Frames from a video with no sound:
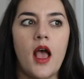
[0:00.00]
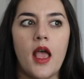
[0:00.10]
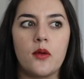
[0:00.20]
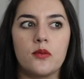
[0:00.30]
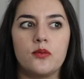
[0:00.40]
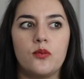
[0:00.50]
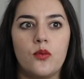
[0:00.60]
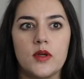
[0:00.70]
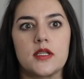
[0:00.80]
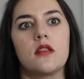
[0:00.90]
I
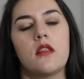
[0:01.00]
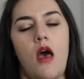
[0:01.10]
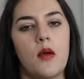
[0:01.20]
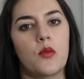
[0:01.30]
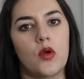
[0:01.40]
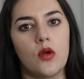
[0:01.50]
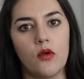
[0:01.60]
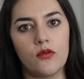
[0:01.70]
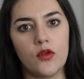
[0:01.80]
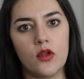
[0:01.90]
was a lot more
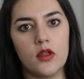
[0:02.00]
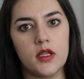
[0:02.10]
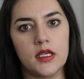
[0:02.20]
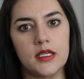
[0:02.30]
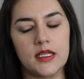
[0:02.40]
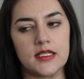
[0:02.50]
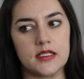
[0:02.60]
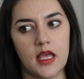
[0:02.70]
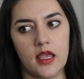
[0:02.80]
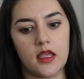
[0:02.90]
hopeful,
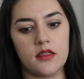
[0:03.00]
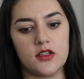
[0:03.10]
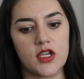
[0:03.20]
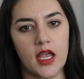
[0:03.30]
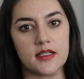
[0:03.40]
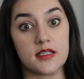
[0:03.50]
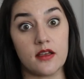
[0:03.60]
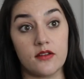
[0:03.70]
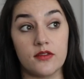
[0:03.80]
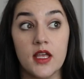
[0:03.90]
because, like, the chance
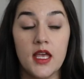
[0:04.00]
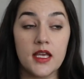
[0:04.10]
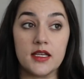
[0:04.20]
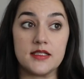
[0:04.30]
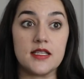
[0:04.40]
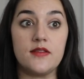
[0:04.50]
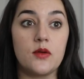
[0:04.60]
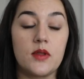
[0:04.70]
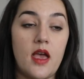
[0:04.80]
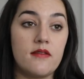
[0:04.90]
of
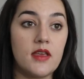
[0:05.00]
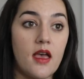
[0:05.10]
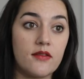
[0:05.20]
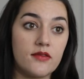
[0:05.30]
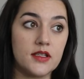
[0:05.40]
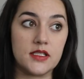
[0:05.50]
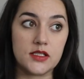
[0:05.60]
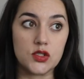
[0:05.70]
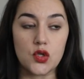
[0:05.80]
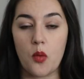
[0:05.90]
conceiving with IVF is
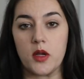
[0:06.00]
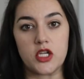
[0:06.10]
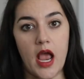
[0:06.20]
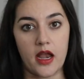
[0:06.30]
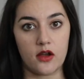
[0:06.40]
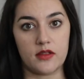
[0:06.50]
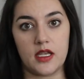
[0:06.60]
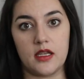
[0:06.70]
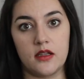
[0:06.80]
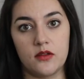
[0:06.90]
so much higher
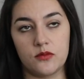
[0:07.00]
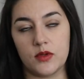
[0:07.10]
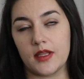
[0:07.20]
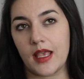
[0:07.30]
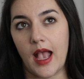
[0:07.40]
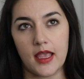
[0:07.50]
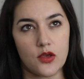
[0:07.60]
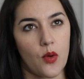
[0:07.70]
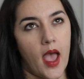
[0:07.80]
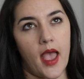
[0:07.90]
than with, like,
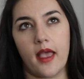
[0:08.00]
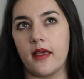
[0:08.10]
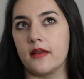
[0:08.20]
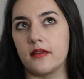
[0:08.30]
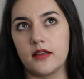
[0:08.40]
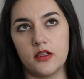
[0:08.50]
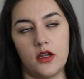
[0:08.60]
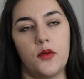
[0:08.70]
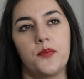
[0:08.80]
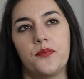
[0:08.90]
IUI and, you
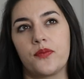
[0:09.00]
know,